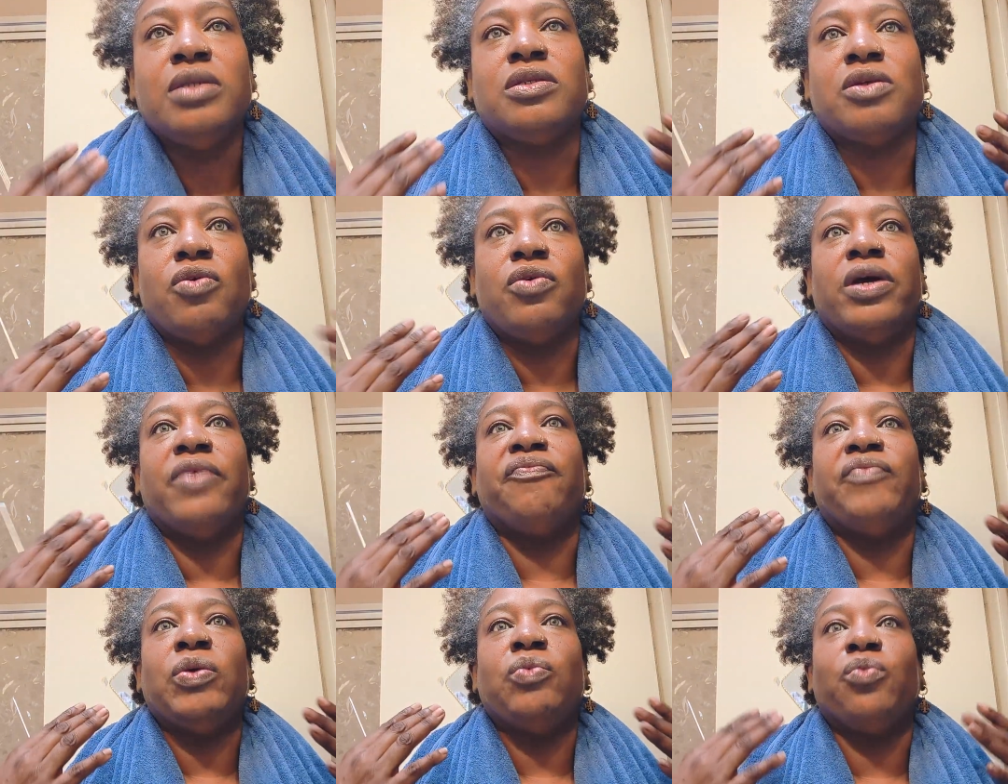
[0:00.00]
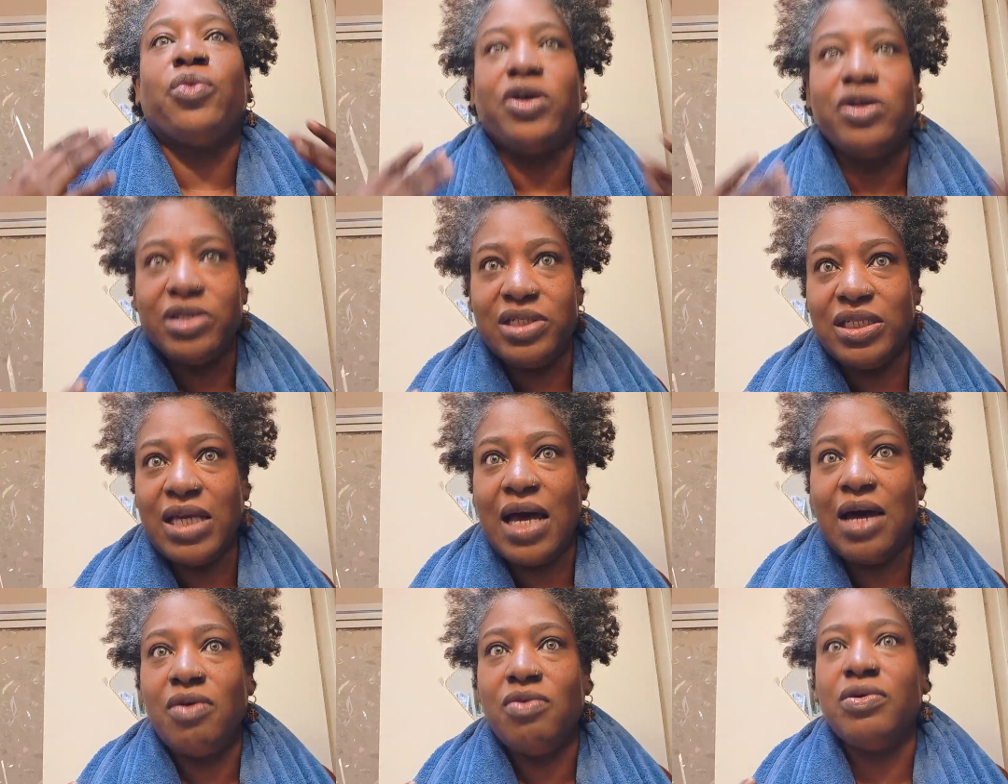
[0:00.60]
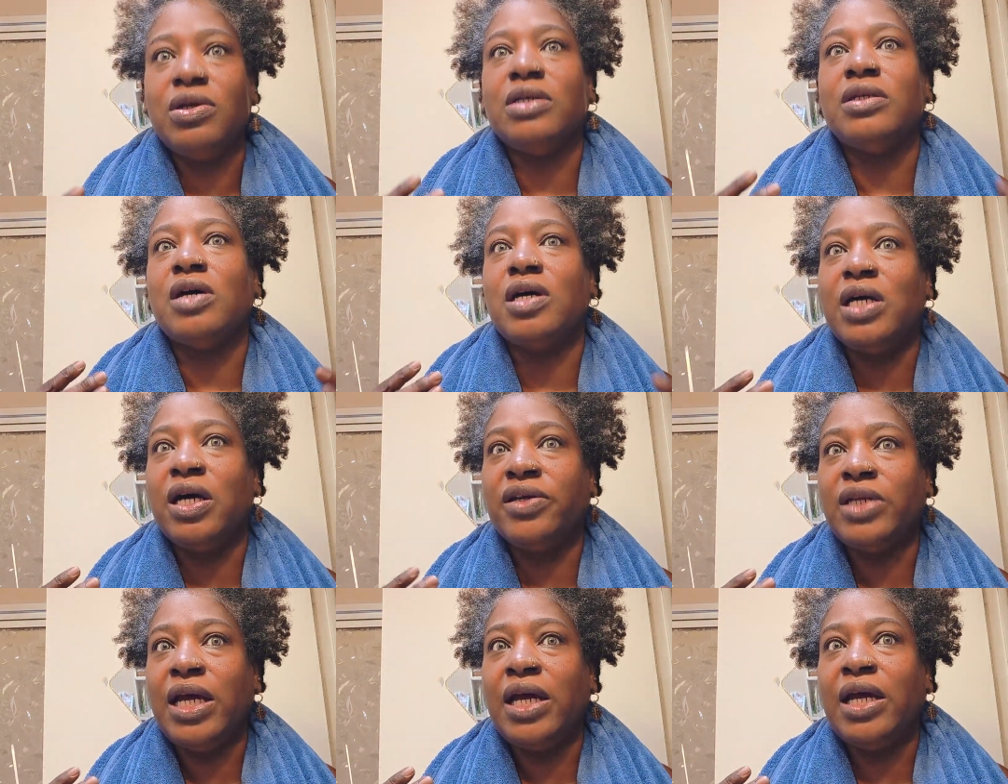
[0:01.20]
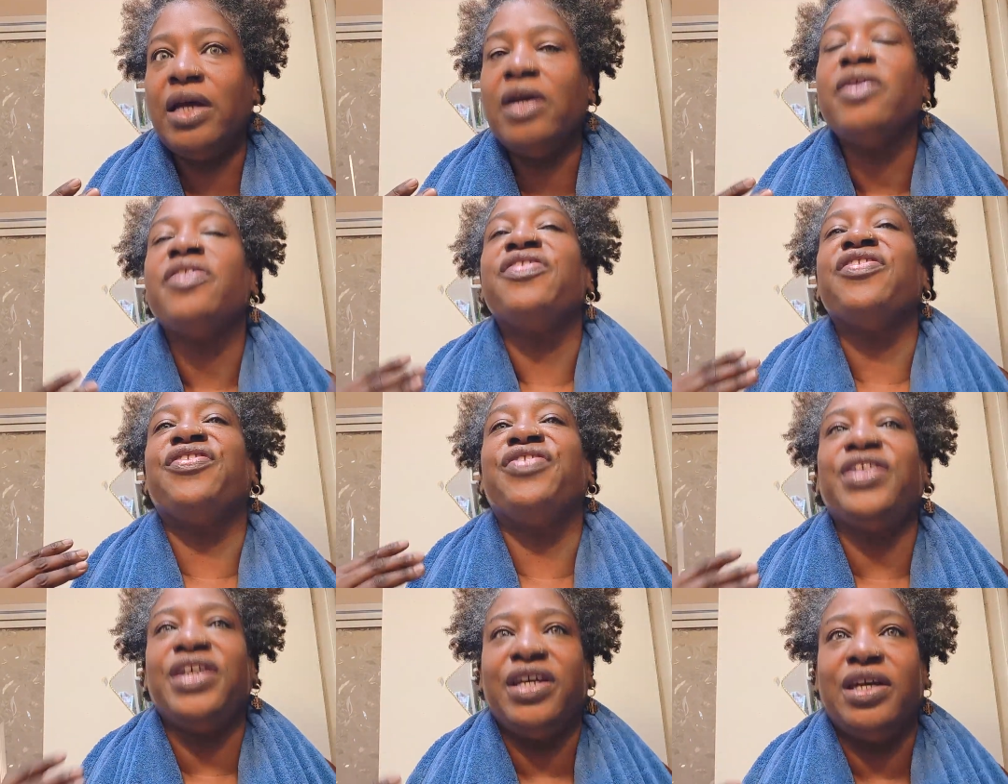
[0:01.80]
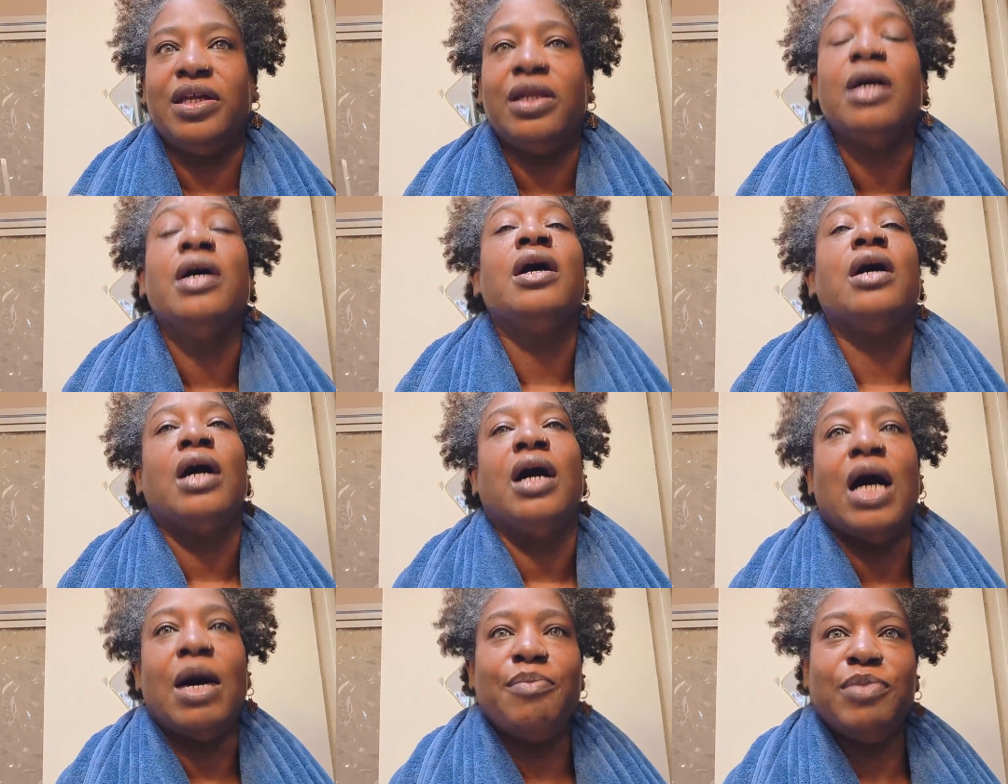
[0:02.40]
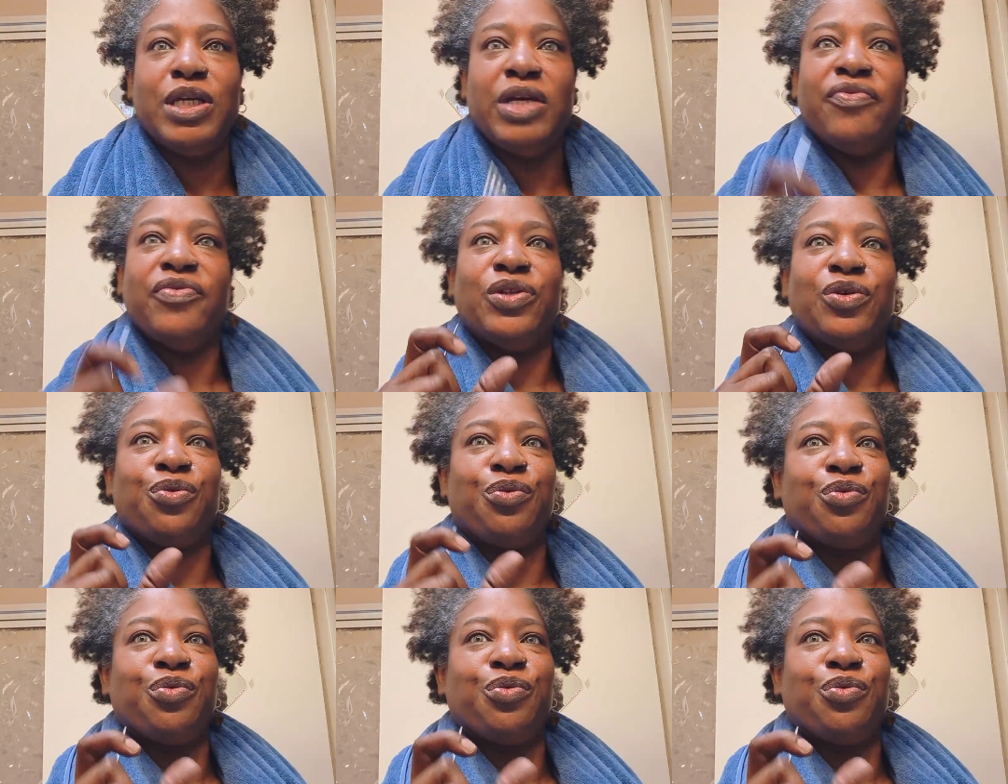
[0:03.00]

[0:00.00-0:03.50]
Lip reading: So if it works out and all that, then I'm giving a